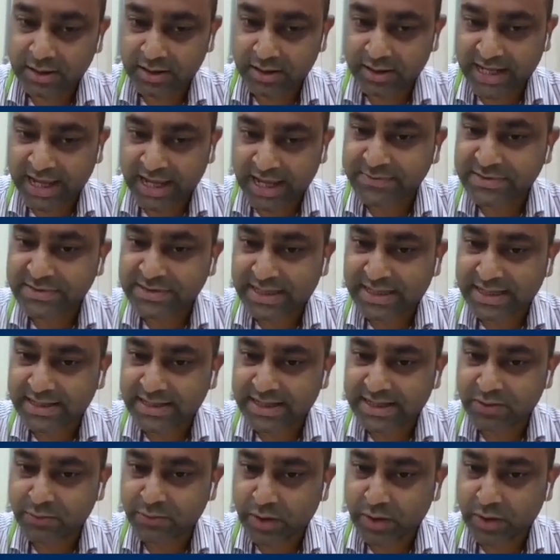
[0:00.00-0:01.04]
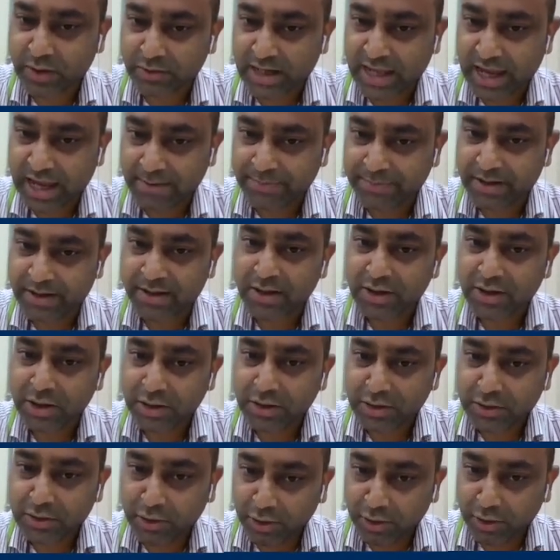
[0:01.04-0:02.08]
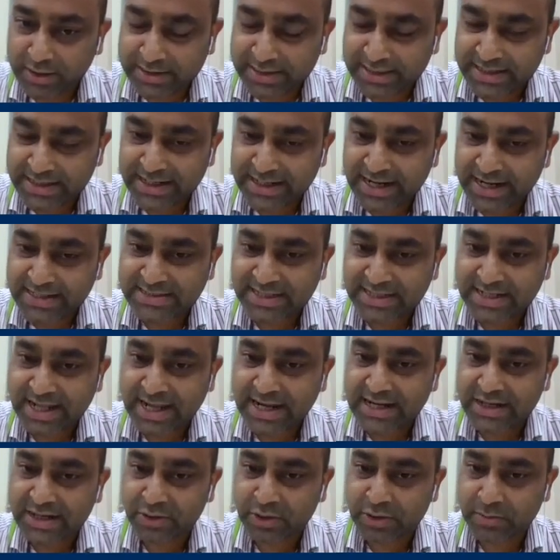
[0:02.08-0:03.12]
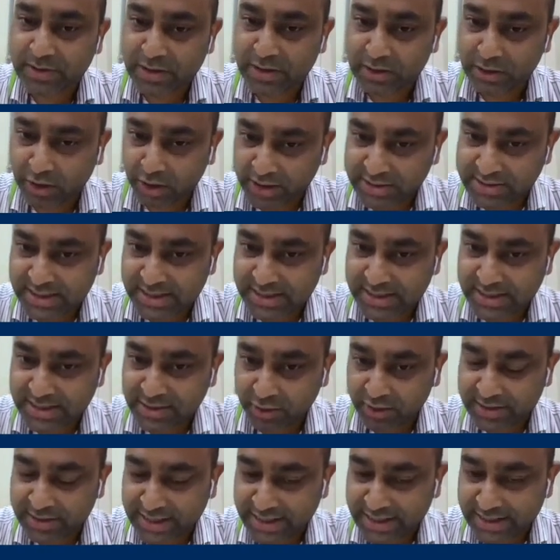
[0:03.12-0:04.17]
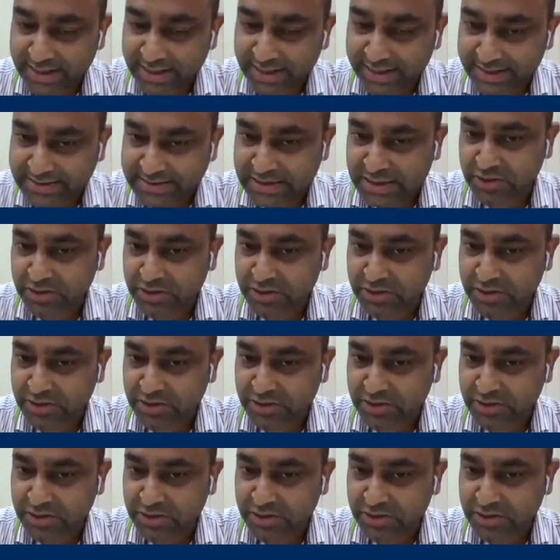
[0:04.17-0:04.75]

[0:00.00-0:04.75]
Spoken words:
time scale, then what will happen? All the directionality will be lost and all the intensity